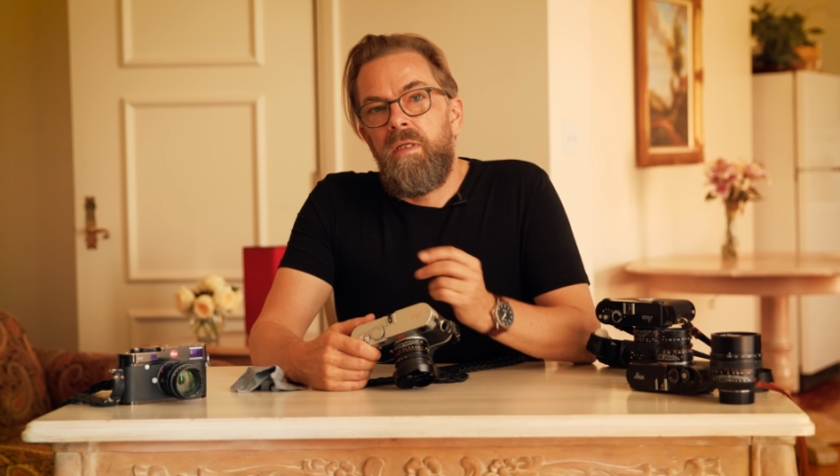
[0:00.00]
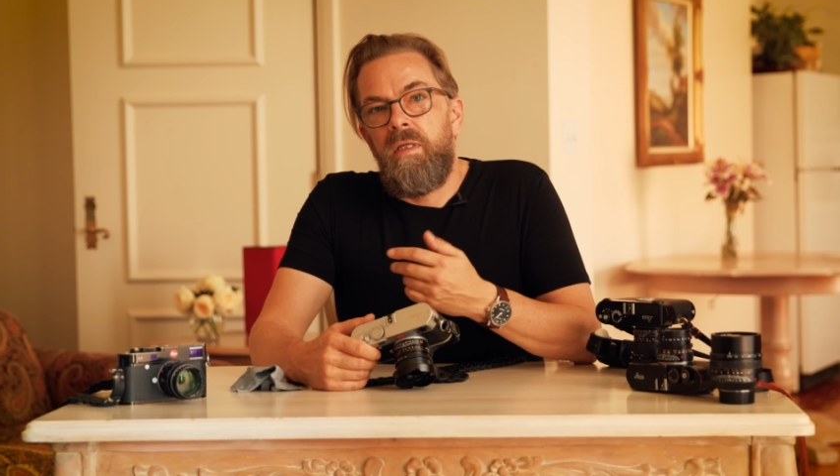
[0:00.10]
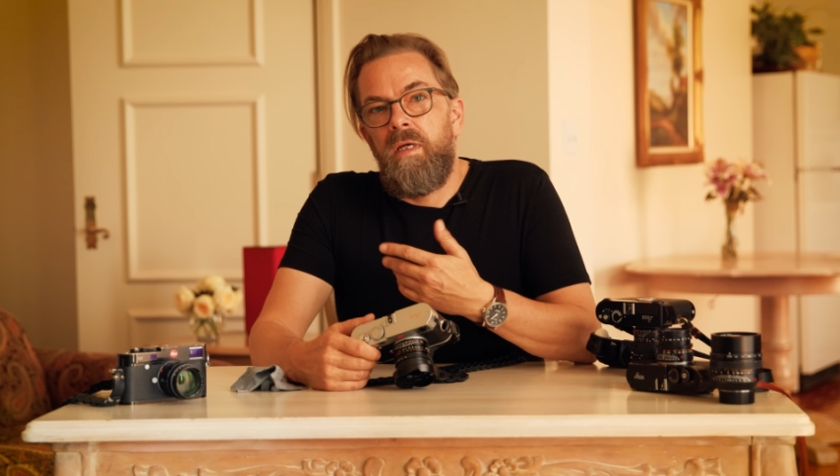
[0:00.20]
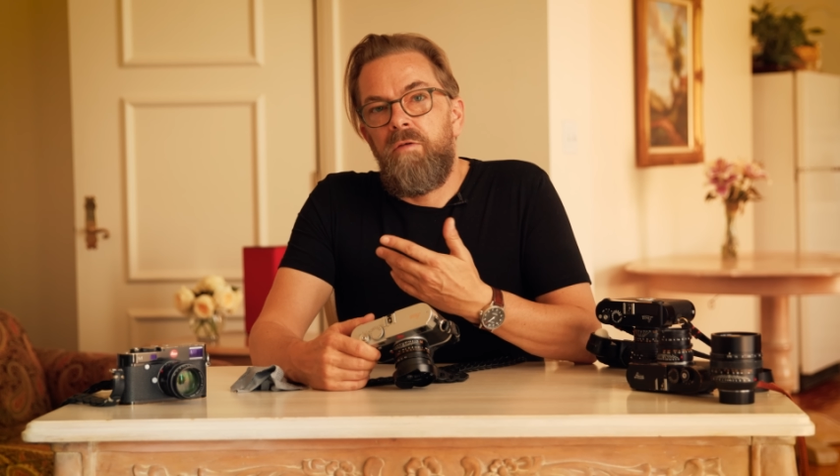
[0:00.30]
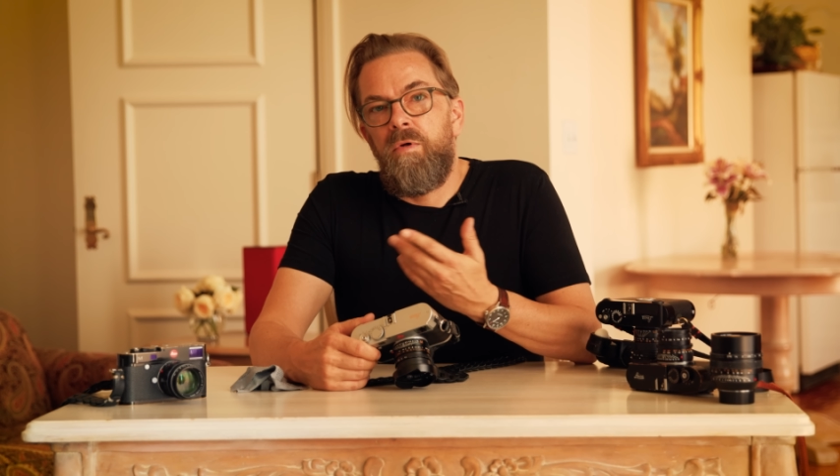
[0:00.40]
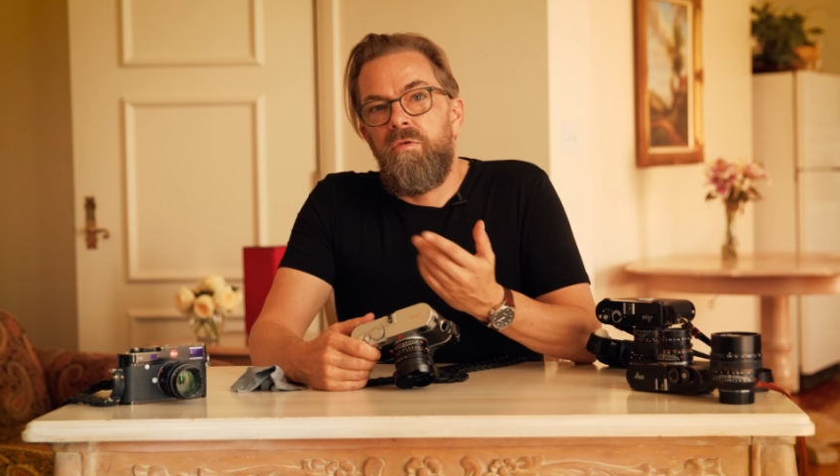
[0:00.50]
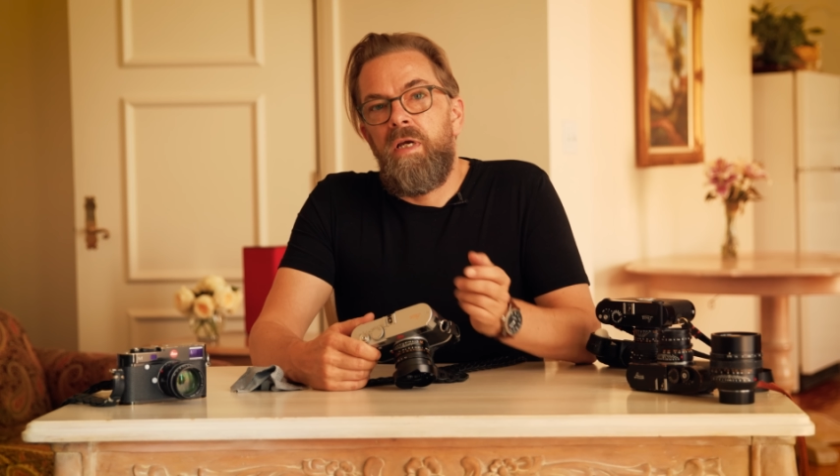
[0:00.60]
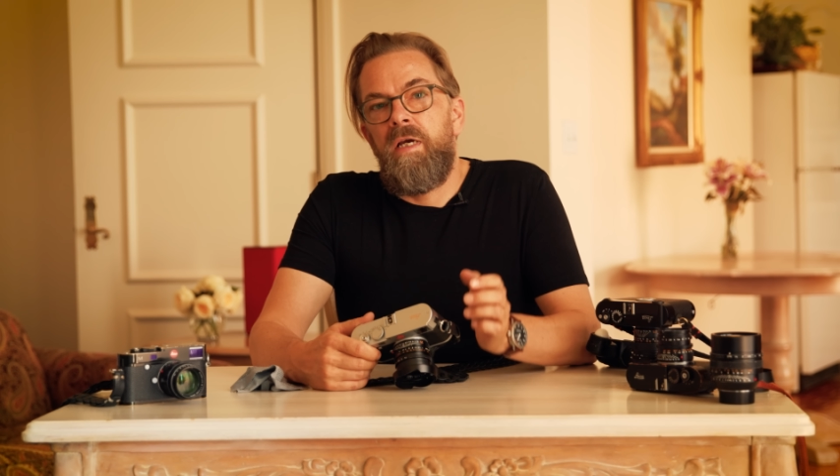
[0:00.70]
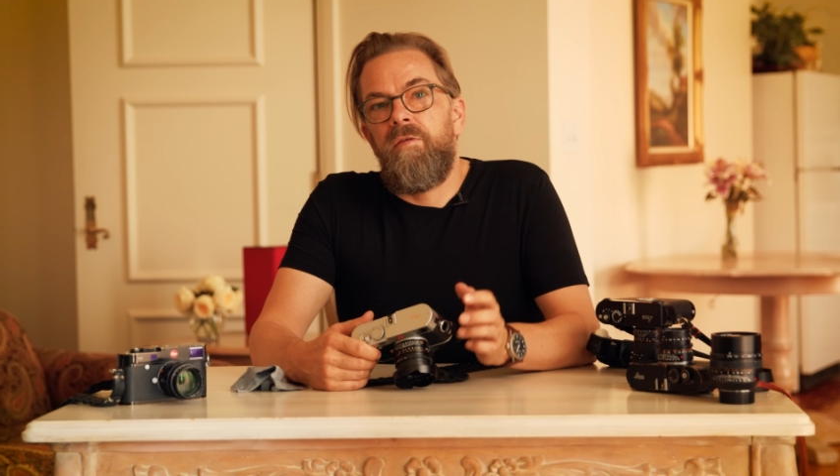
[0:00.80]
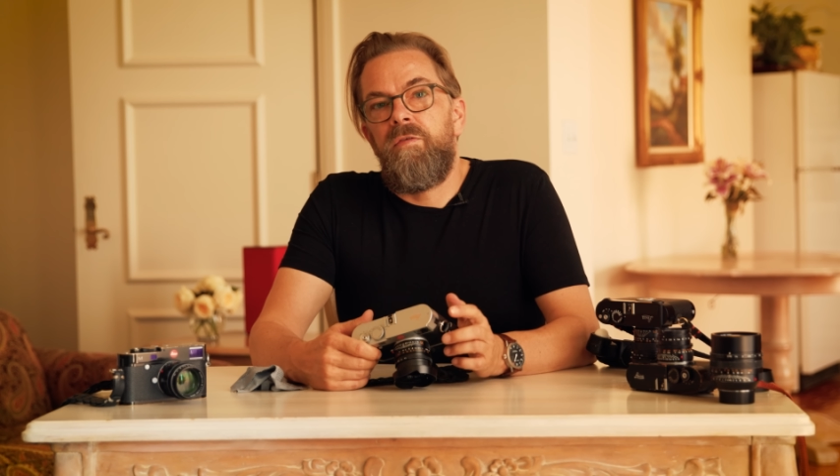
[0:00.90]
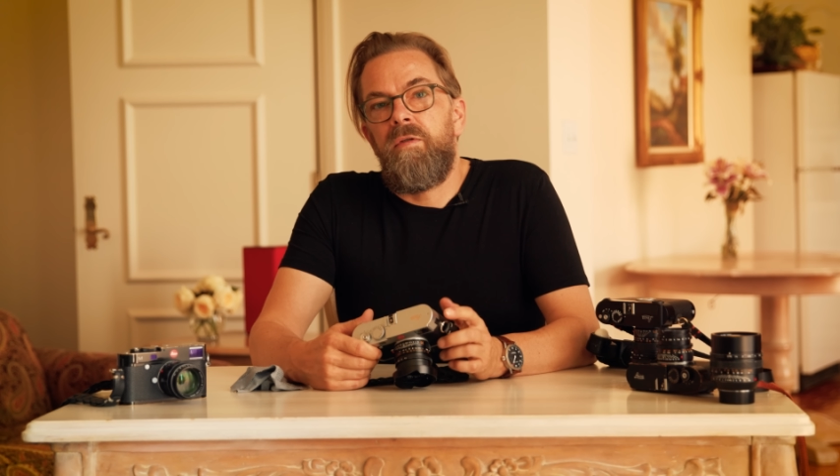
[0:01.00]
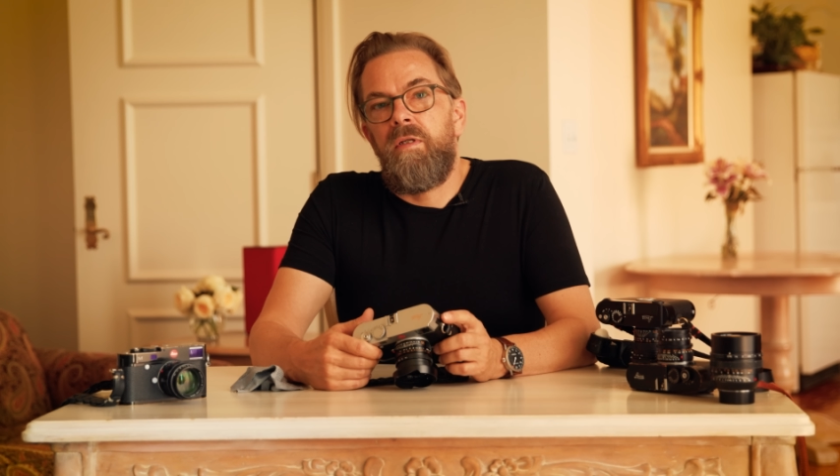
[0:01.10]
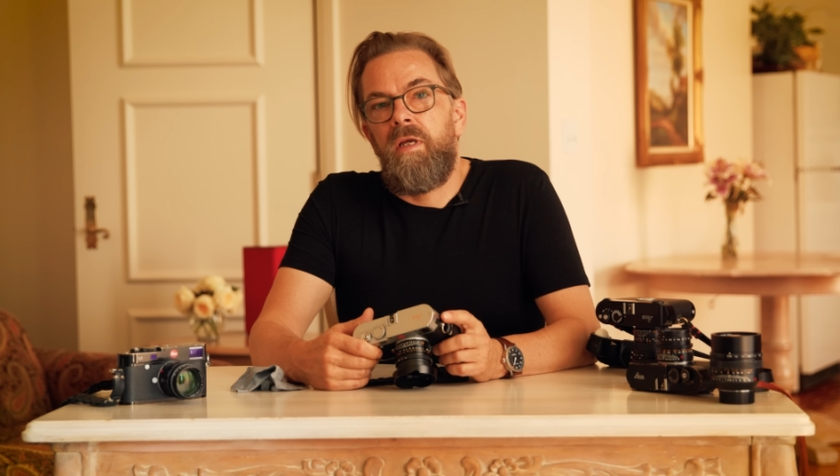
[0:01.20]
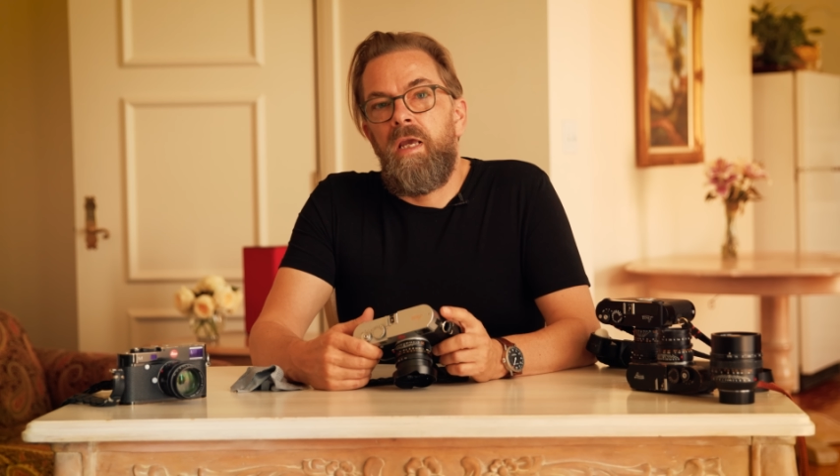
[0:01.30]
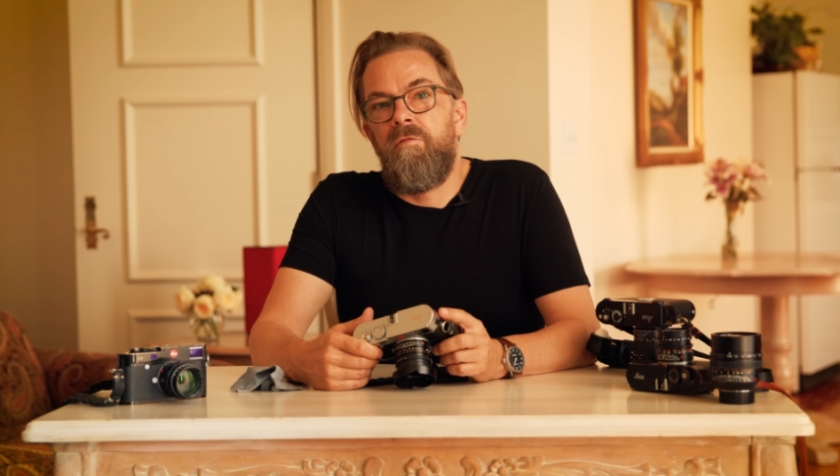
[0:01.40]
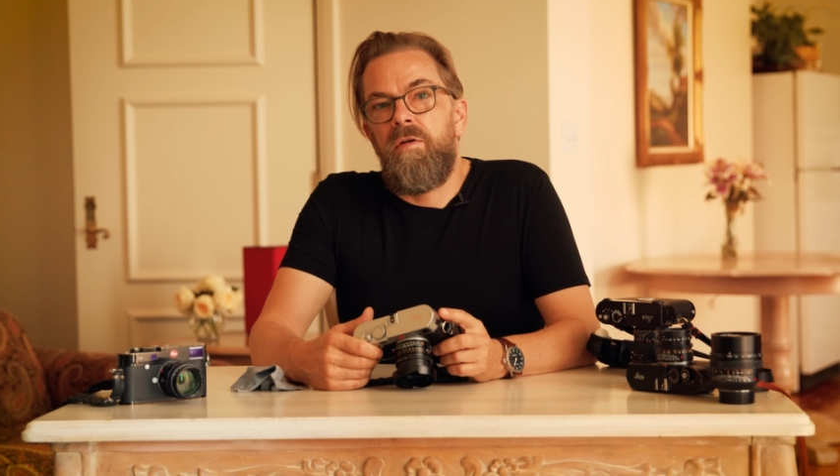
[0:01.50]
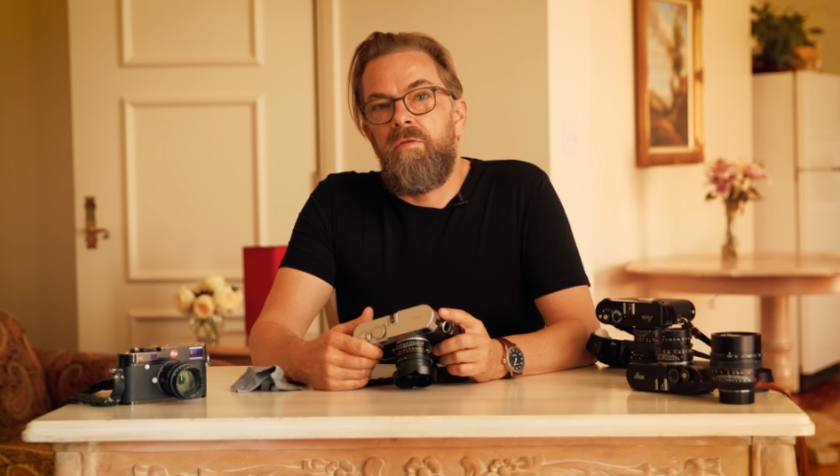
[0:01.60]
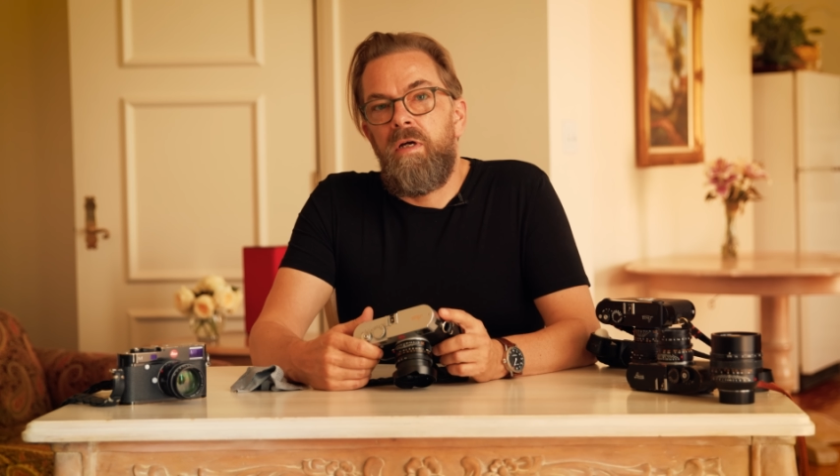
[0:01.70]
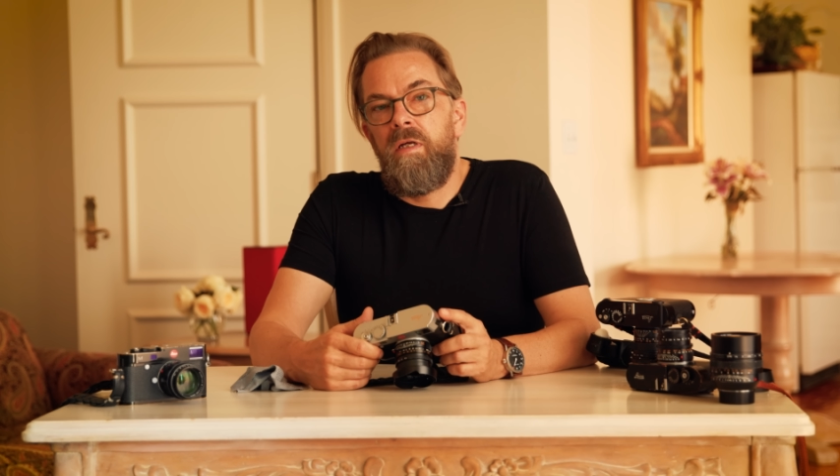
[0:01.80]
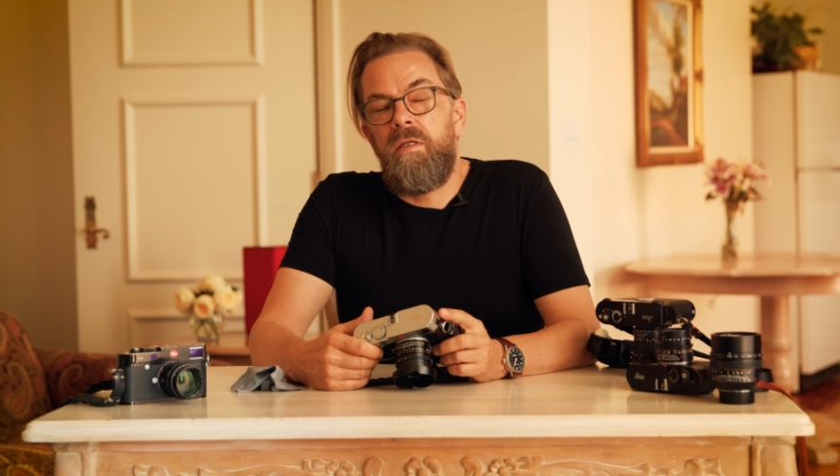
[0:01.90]
that when you have the
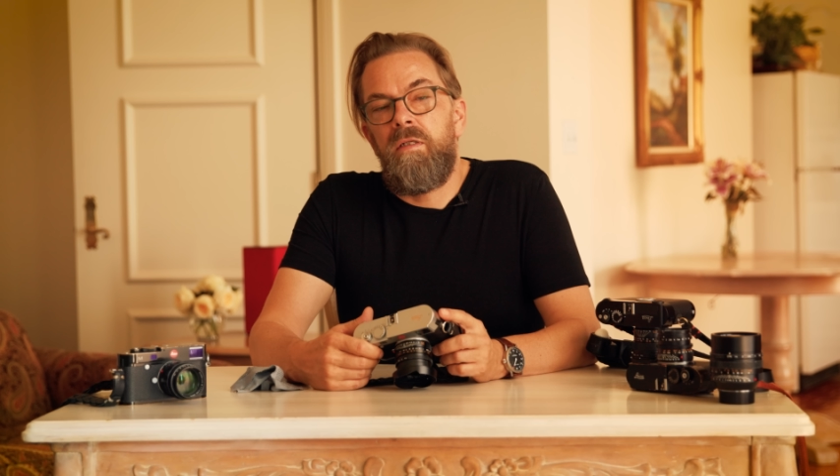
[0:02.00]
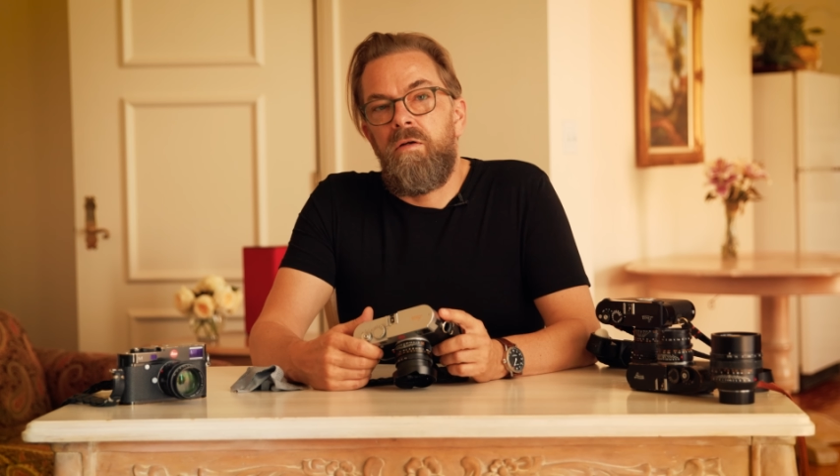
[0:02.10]
Kelvin right,